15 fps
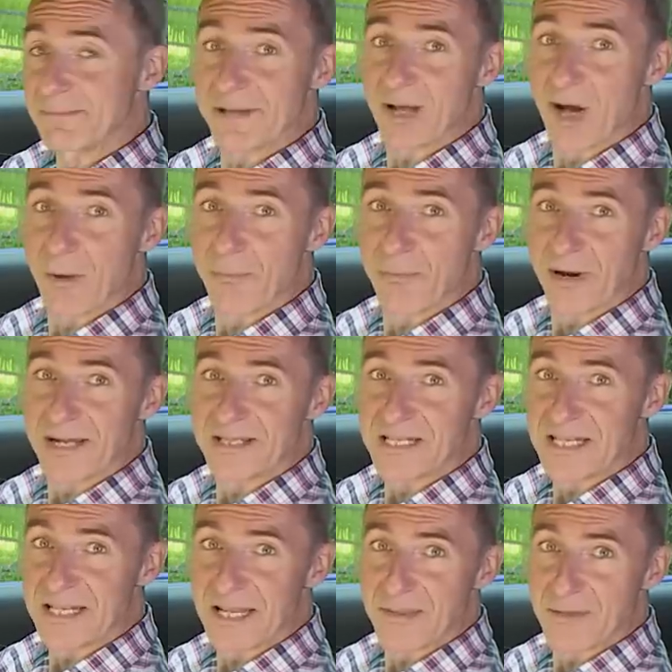be
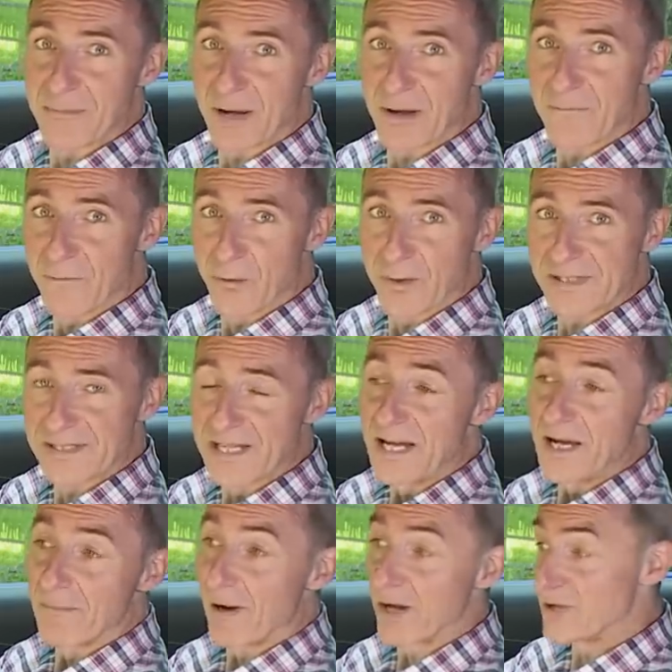operated either Either by voice,
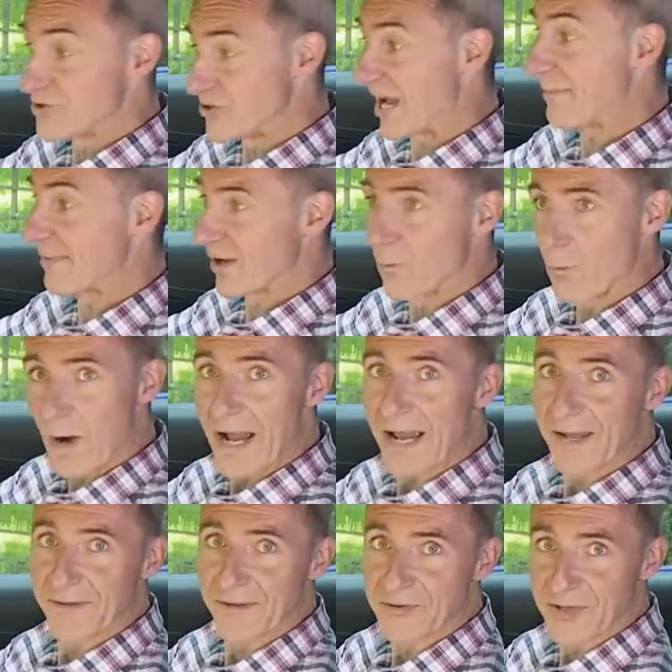by jabbing away at the